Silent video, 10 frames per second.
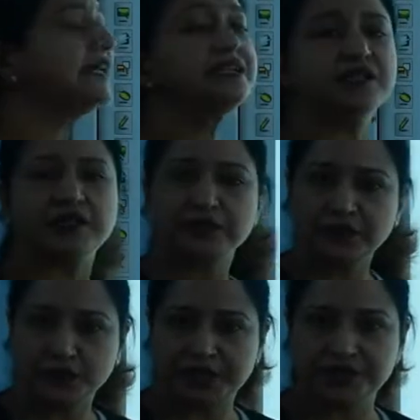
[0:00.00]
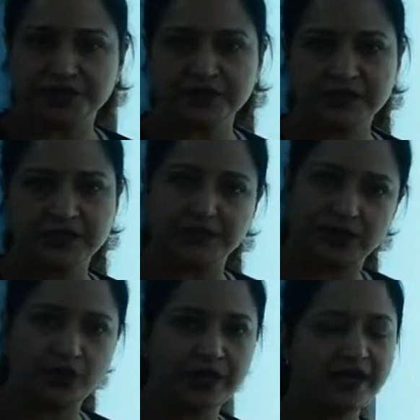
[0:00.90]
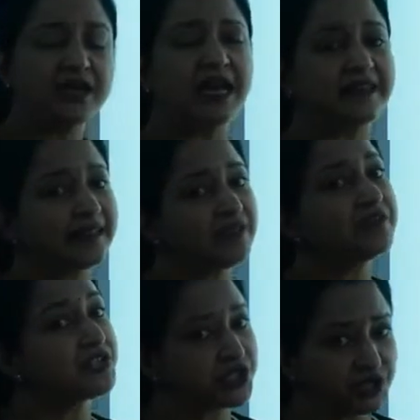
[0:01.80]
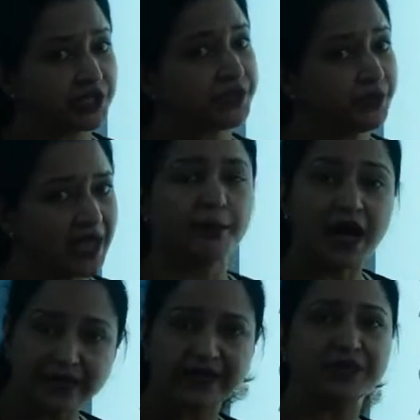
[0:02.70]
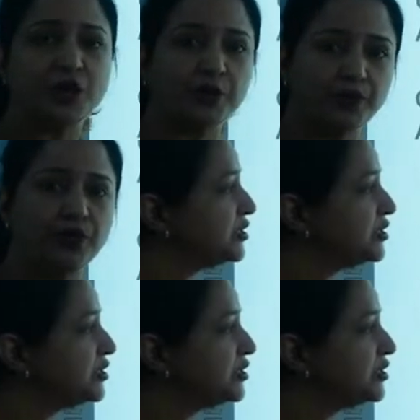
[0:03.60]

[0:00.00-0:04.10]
internal questions, okay, I think which you have marked in your book.